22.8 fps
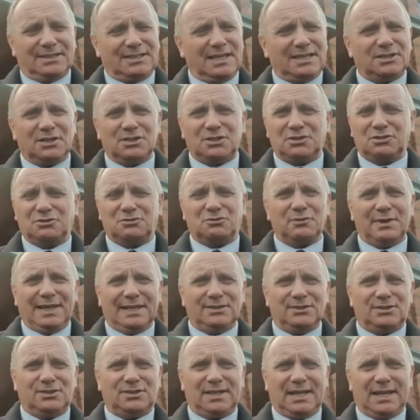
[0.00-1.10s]
These are
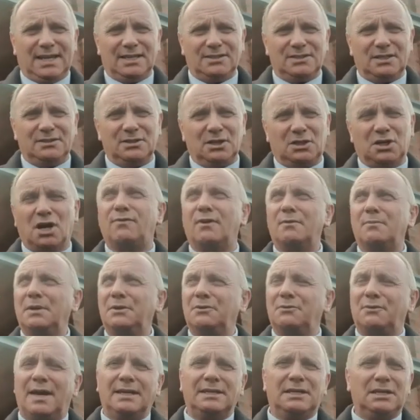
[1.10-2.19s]
strange days, and the government
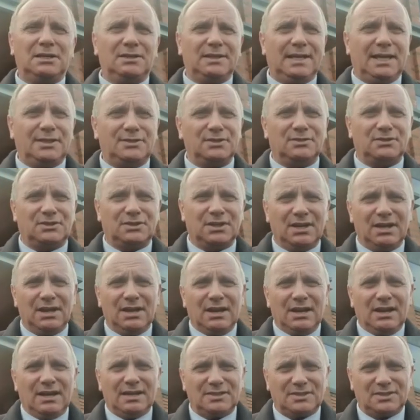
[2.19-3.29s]
regulations
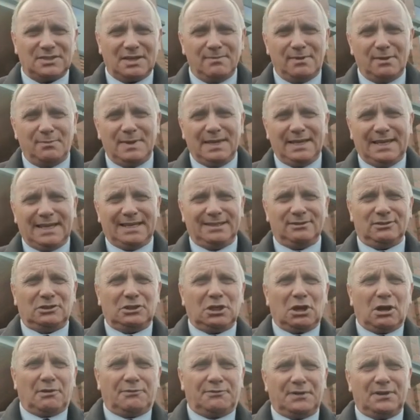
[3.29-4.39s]
seem to be getting
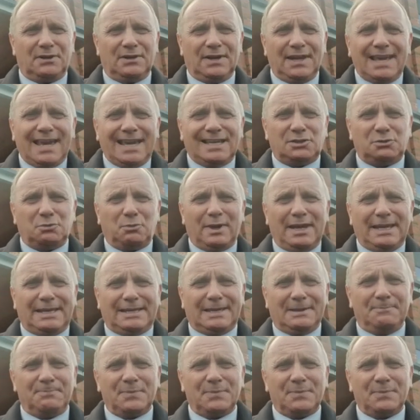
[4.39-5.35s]
tougher each week.